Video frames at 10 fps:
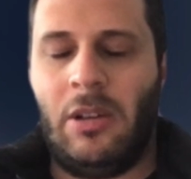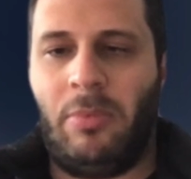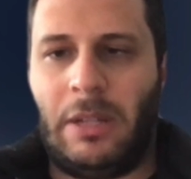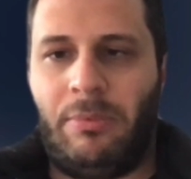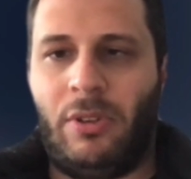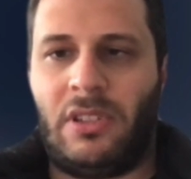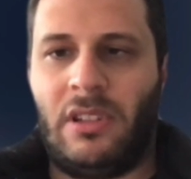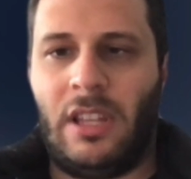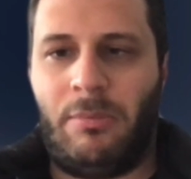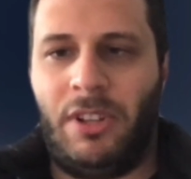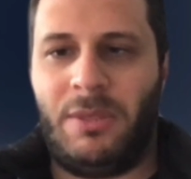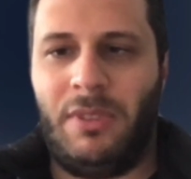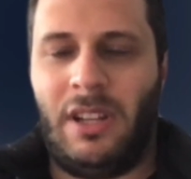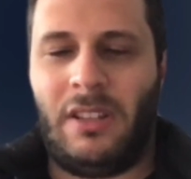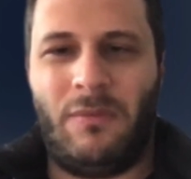But personally, that brings
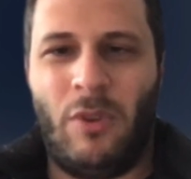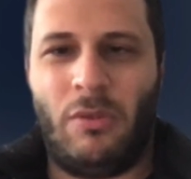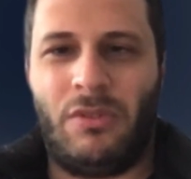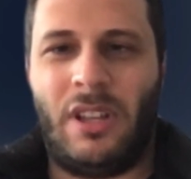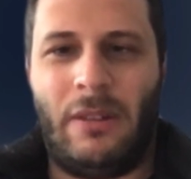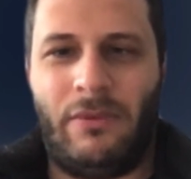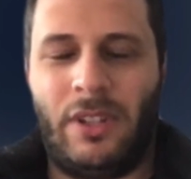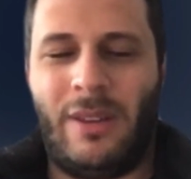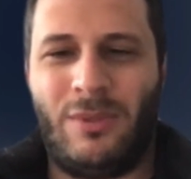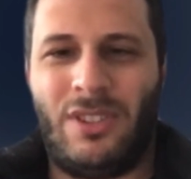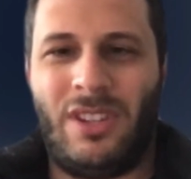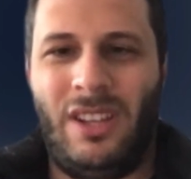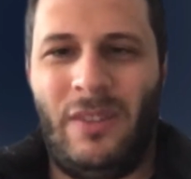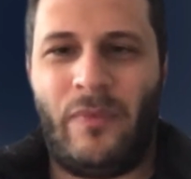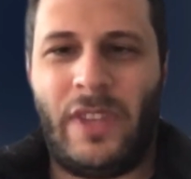me kind of most comfort, I would
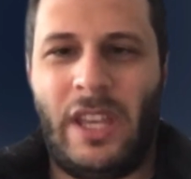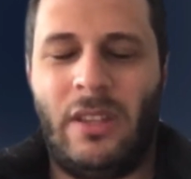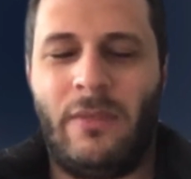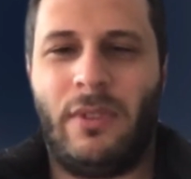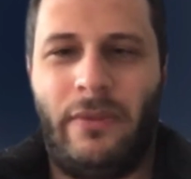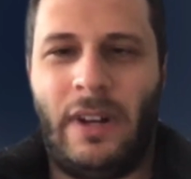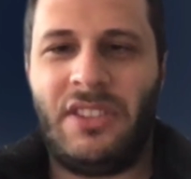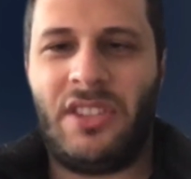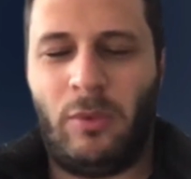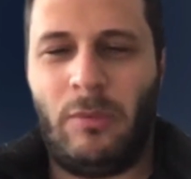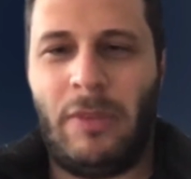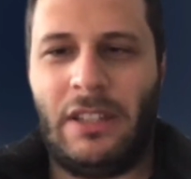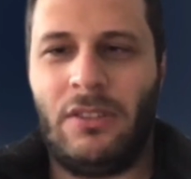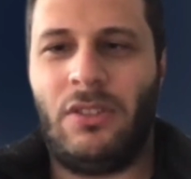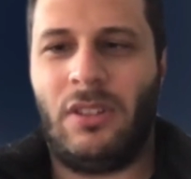say. And then for the funds that we
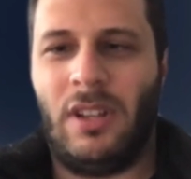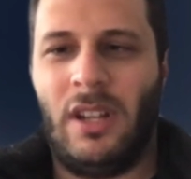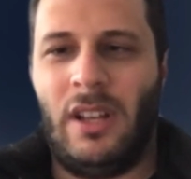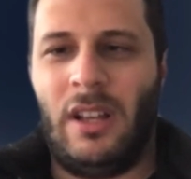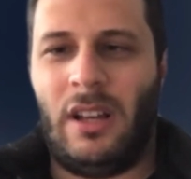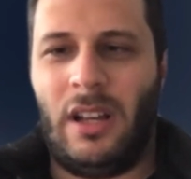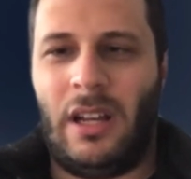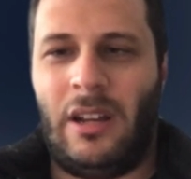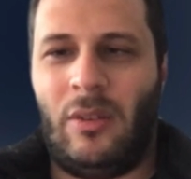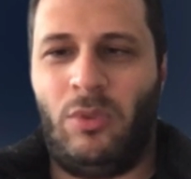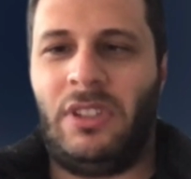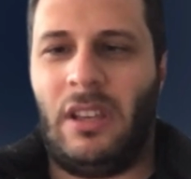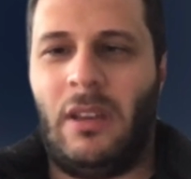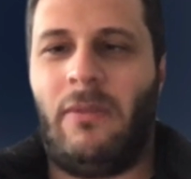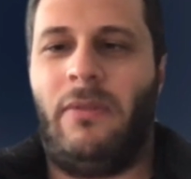manage, we
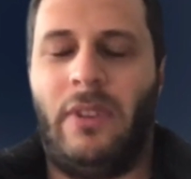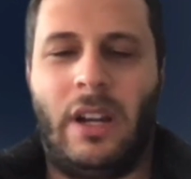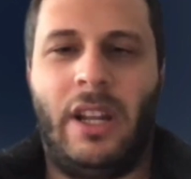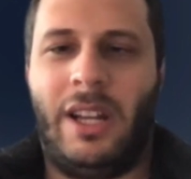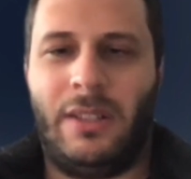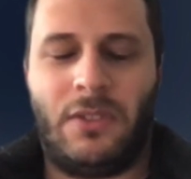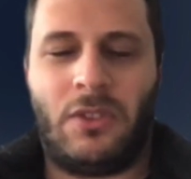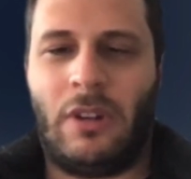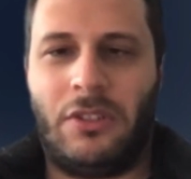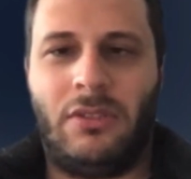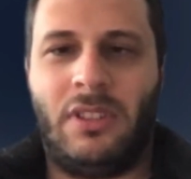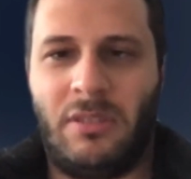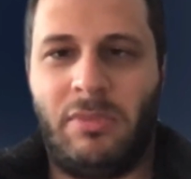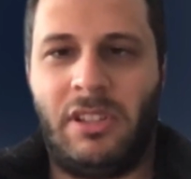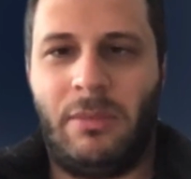take a very kind of structured,
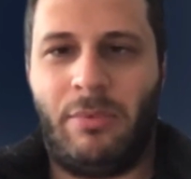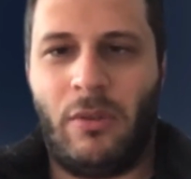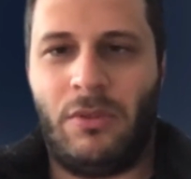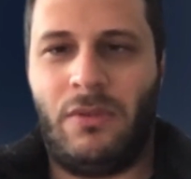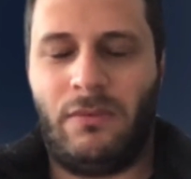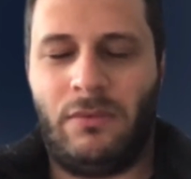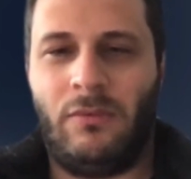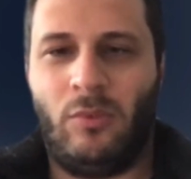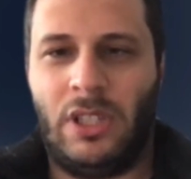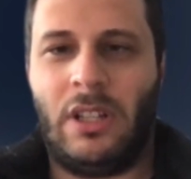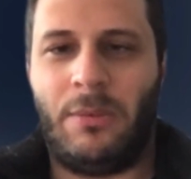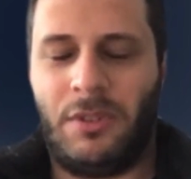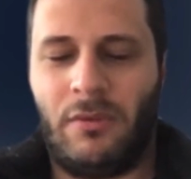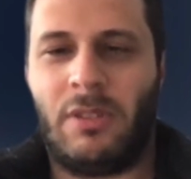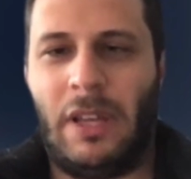disciplined approach when it comes
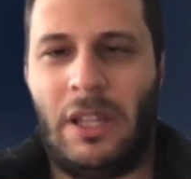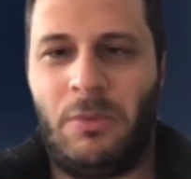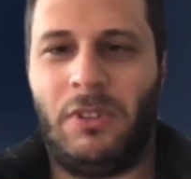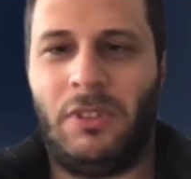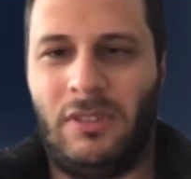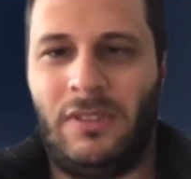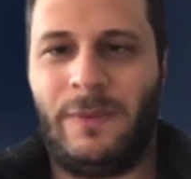to risk management.